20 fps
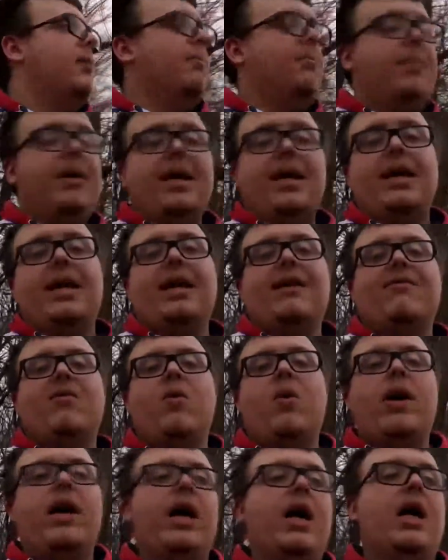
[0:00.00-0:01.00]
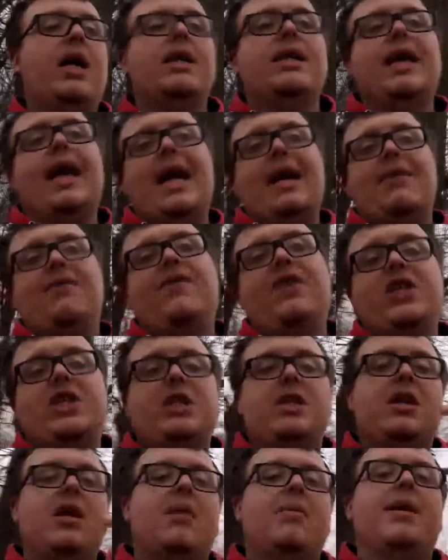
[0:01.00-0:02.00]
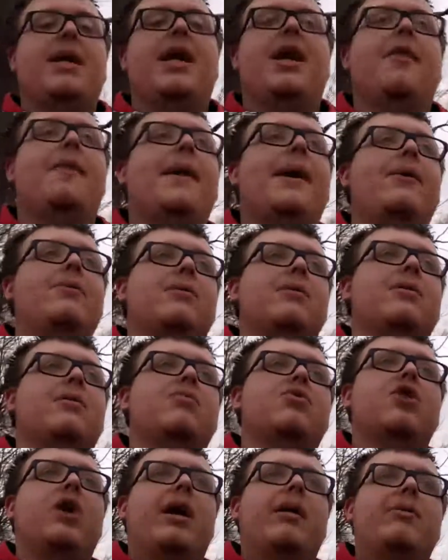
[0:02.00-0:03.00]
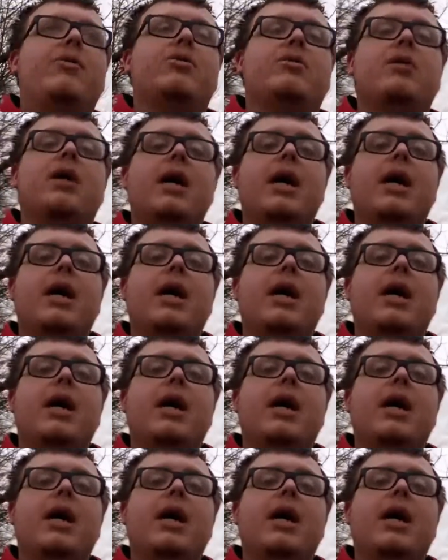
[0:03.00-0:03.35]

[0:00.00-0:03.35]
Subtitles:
Big giveaway, hunting and fishing, coming at 1,000 subscribers.